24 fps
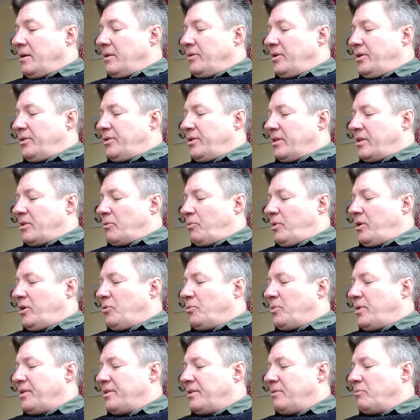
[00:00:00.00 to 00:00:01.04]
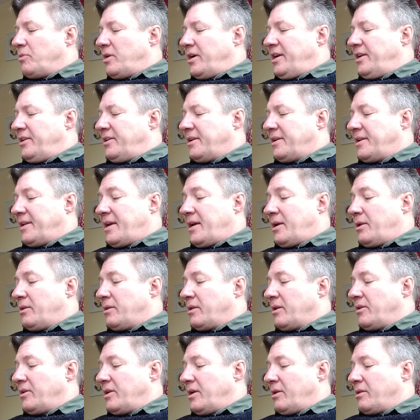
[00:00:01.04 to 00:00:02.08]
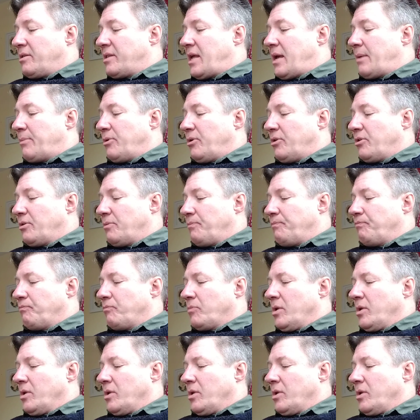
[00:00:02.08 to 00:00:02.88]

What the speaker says: This is the real reason why he declared Sunday a Sabbath.